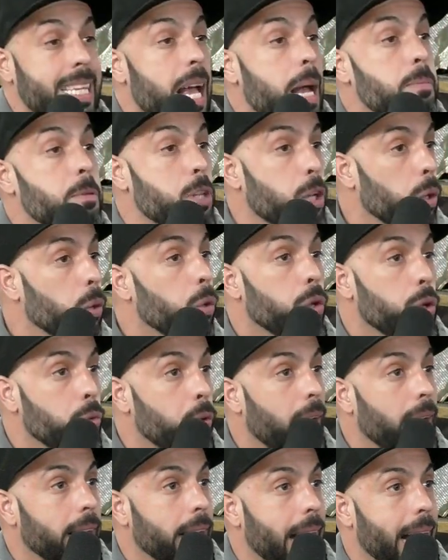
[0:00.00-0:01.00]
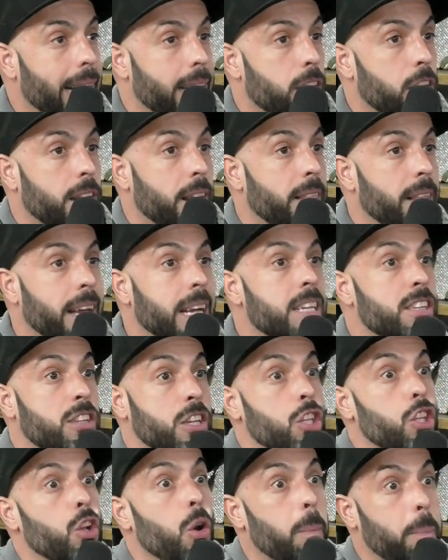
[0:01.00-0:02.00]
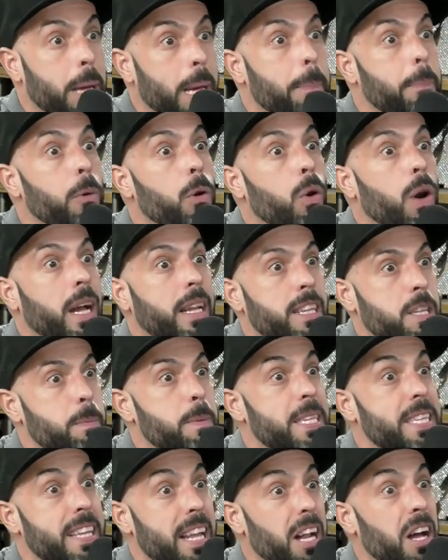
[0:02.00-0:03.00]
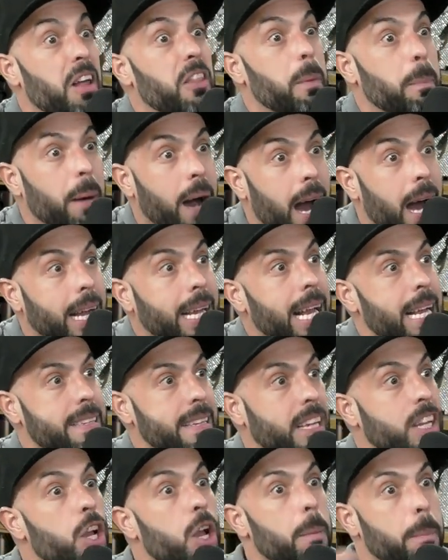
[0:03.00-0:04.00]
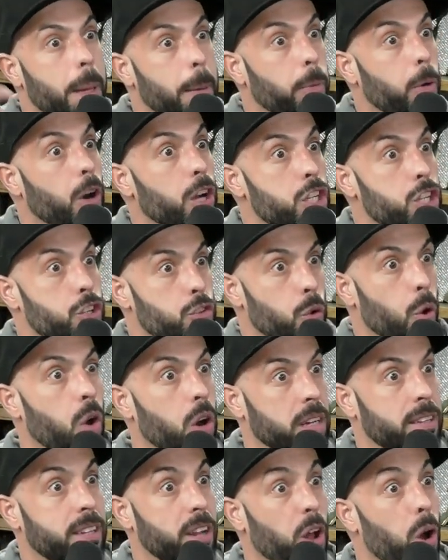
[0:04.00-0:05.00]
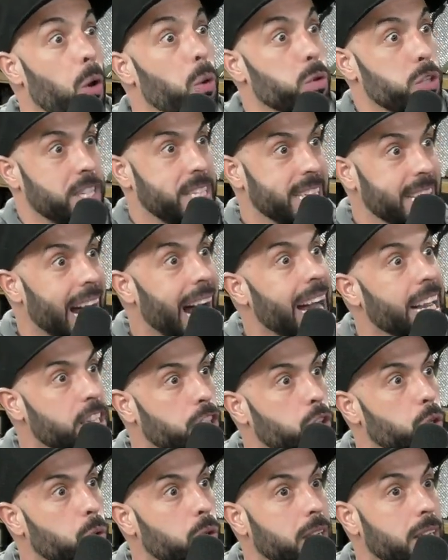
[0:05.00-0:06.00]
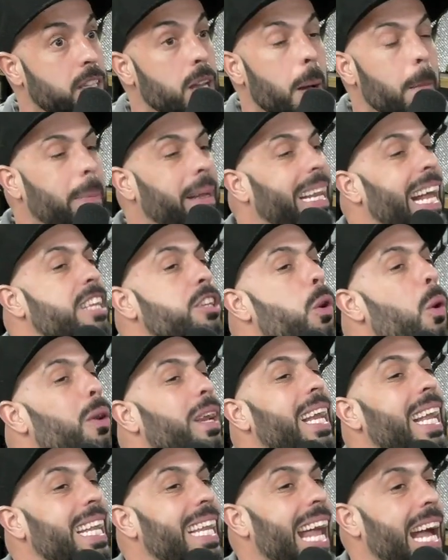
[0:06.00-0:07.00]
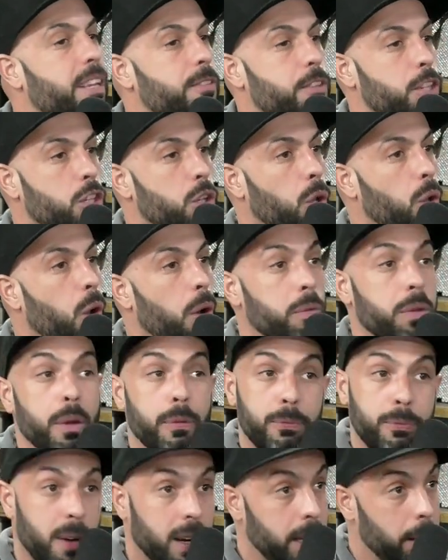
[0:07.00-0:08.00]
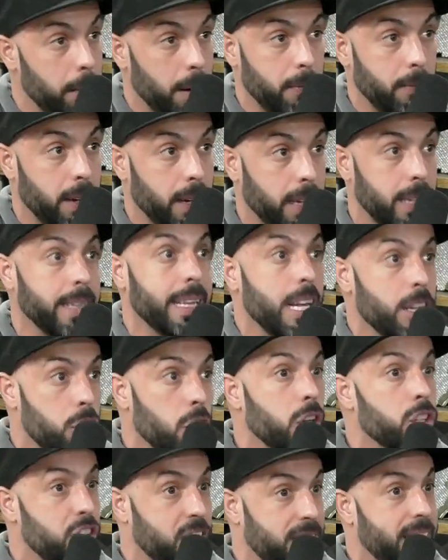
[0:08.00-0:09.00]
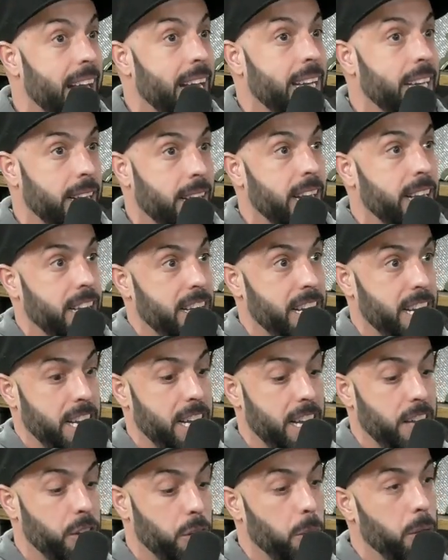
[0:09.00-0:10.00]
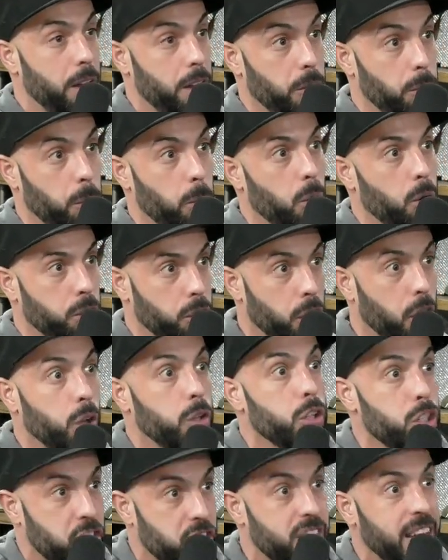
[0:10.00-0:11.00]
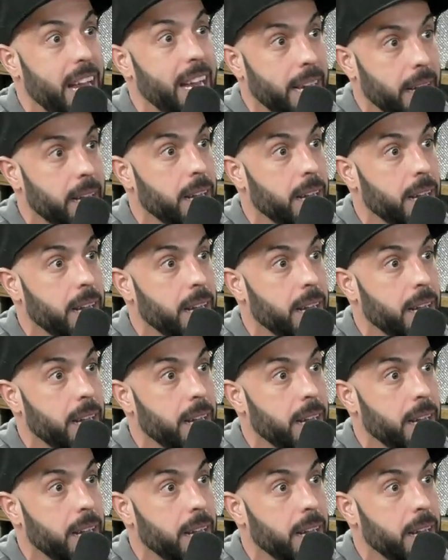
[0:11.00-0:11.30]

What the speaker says: absolutely right. And the thing is, so people, and this has been said on other podcasts, like people are drawn to the, oh, T.I. is doing this, but that's only going to last for so long. If you're funny, motherfucker, then you'll mm-hmm. stay in the, you know, you'll stay.